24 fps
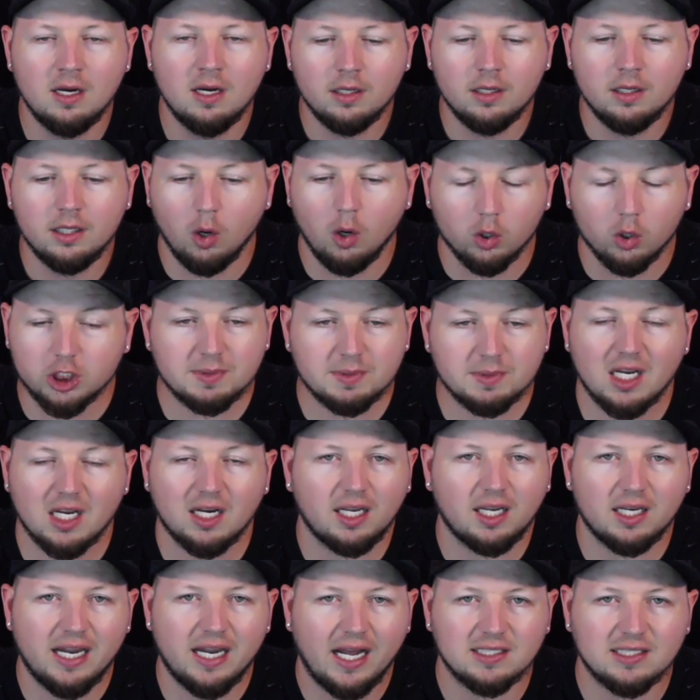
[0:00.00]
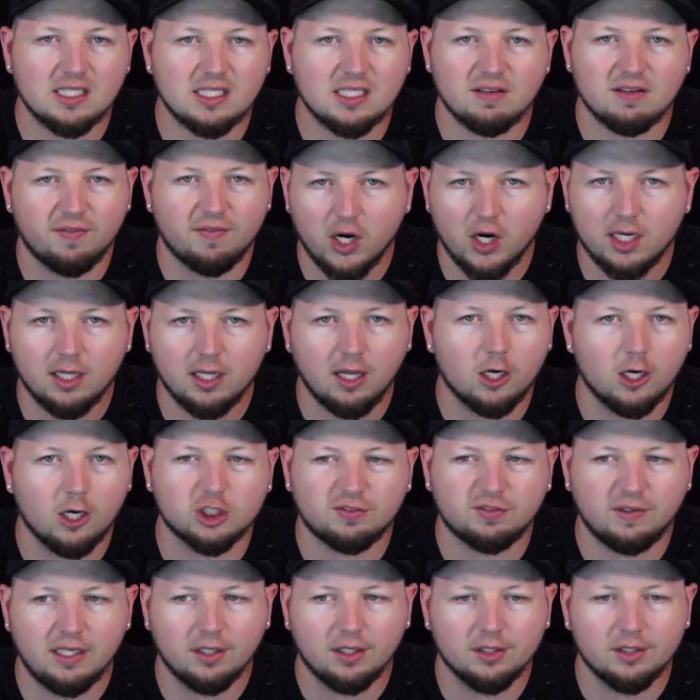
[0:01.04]
The ownership's going to condense. It's a very large
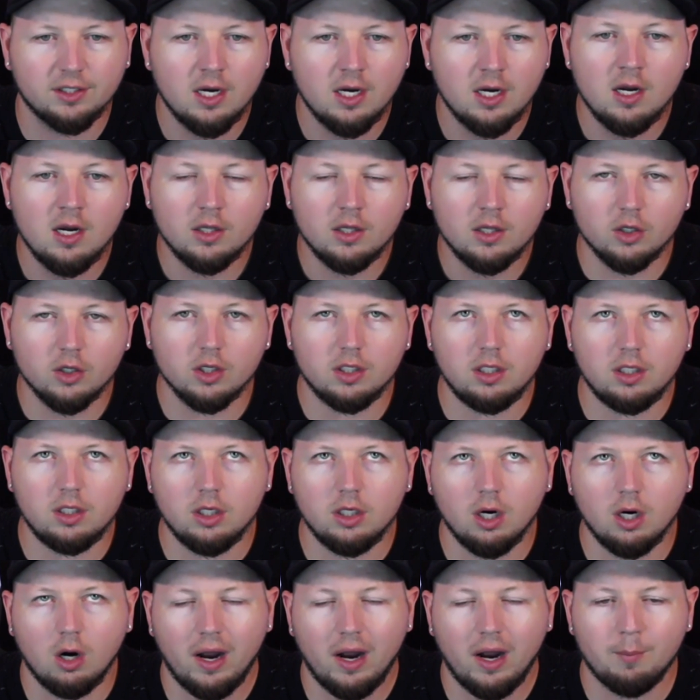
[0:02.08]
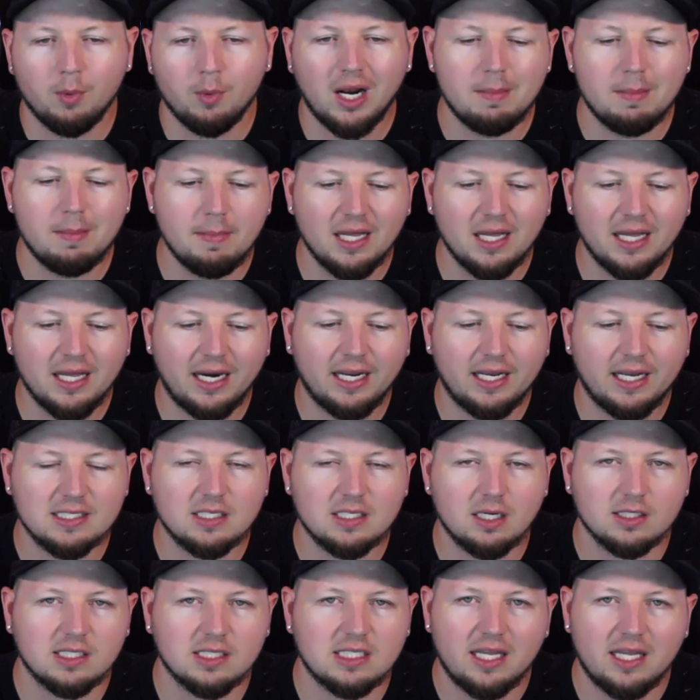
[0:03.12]
field there, you know, and what I mean by that, I guess
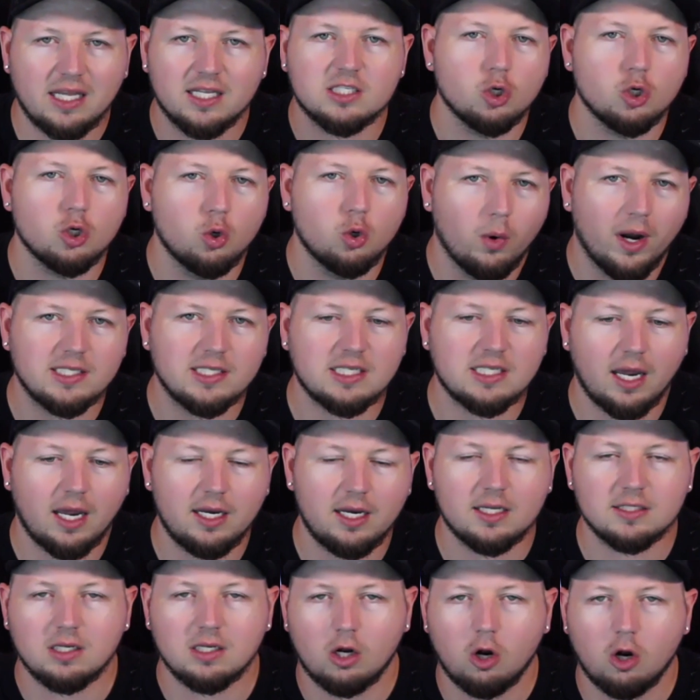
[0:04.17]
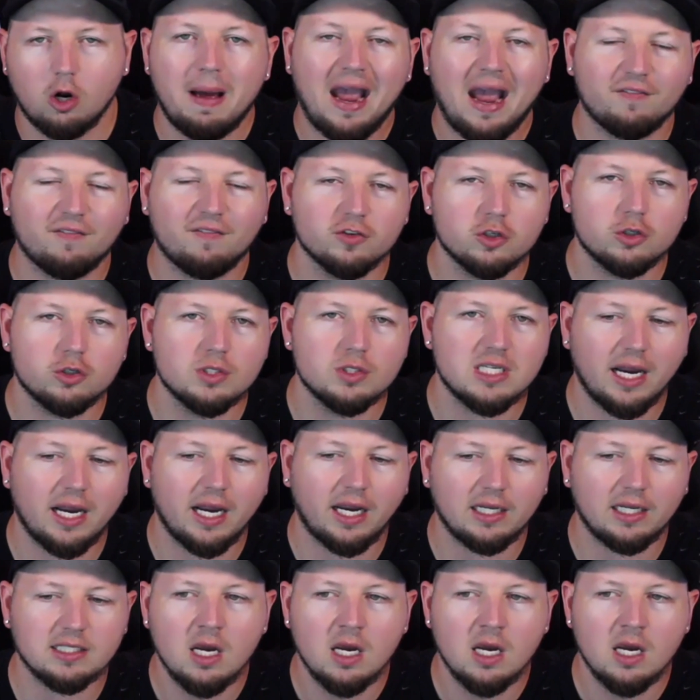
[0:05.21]
I'll say this two ways, Kenny, because I'll go back for 2
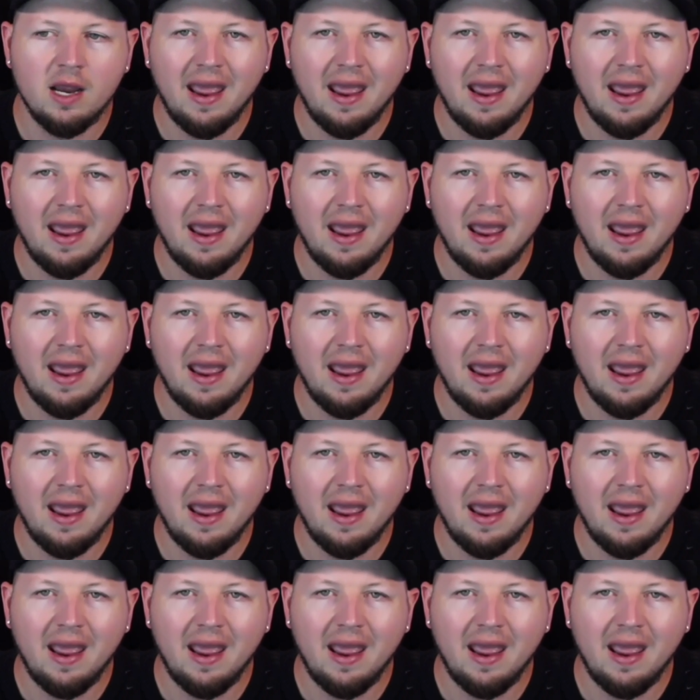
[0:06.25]
seconds.